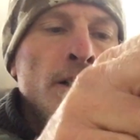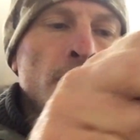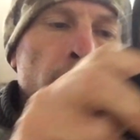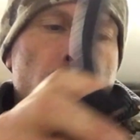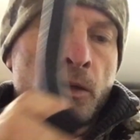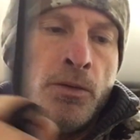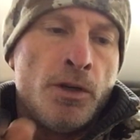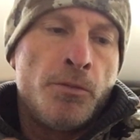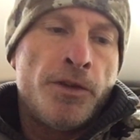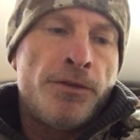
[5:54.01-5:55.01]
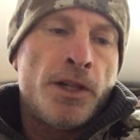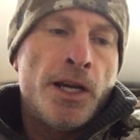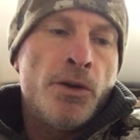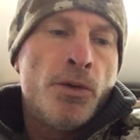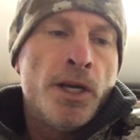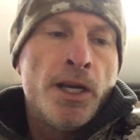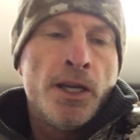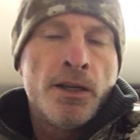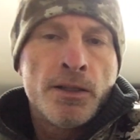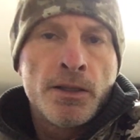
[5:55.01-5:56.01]
Like you don't want them to fly away,
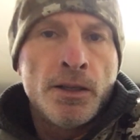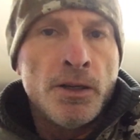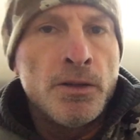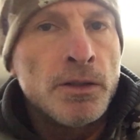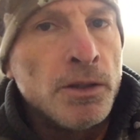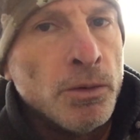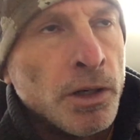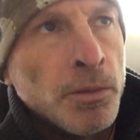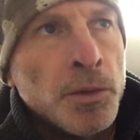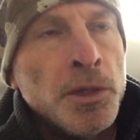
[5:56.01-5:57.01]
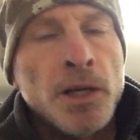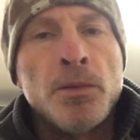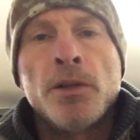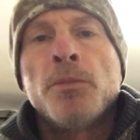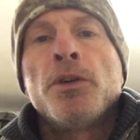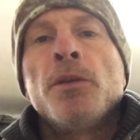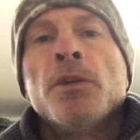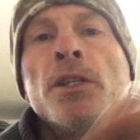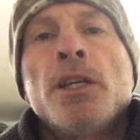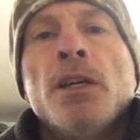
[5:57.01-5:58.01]
so you want them to be able to pretty
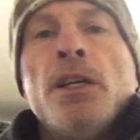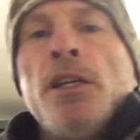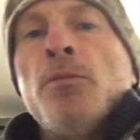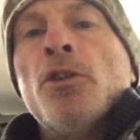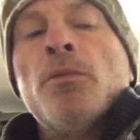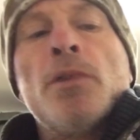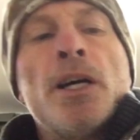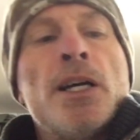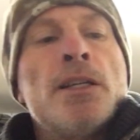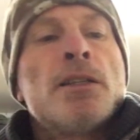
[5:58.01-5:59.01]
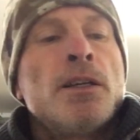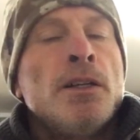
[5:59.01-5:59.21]
much get immobilized